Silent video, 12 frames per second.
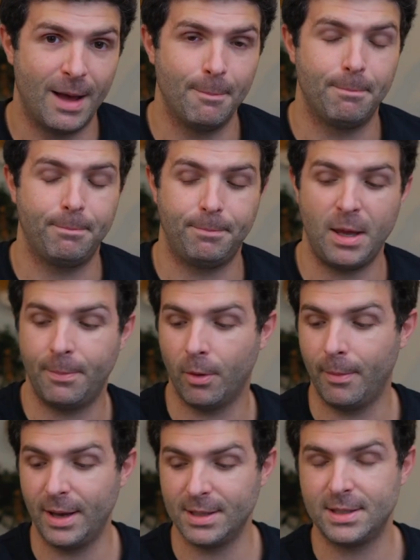that
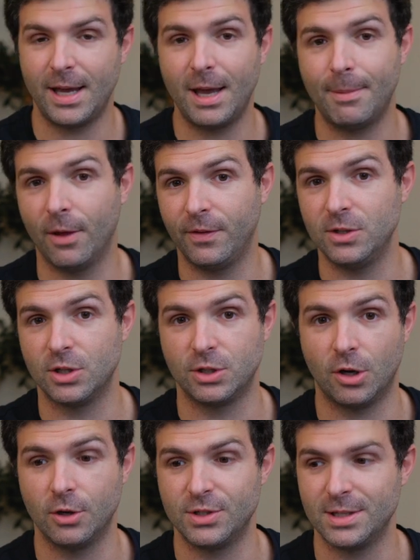people might say about these
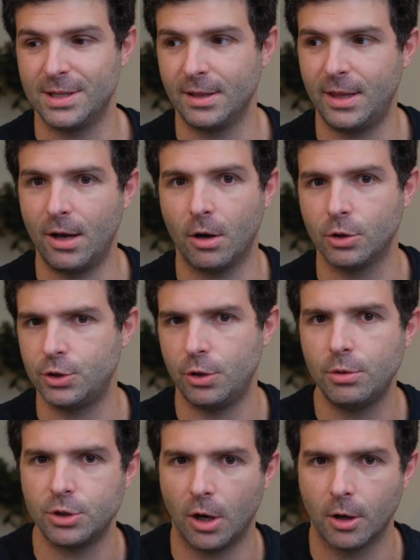guitars is that they are
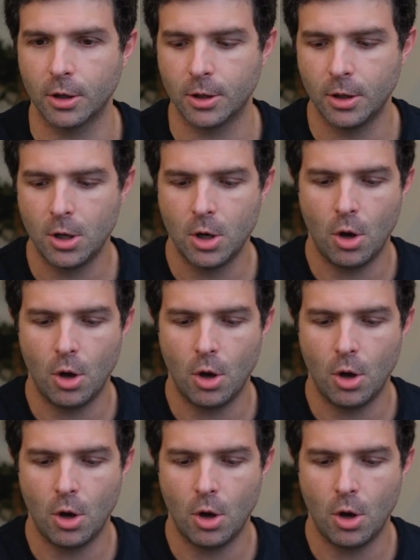too dark,